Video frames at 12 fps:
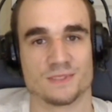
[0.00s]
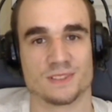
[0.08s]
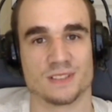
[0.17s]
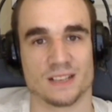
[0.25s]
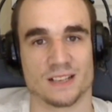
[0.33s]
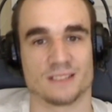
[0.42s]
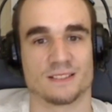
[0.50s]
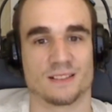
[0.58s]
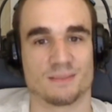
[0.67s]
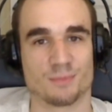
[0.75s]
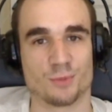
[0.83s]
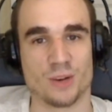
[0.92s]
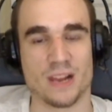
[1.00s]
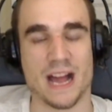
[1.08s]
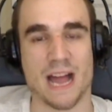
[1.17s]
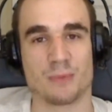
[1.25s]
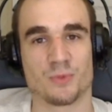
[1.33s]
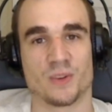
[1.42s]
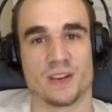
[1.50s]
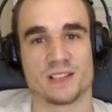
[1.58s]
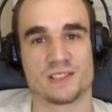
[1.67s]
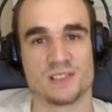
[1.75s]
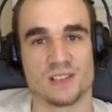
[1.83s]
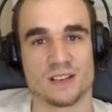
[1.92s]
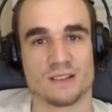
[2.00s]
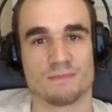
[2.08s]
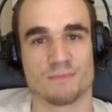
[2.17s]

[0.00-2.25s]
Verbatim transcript: Yeah, really hyped for next year.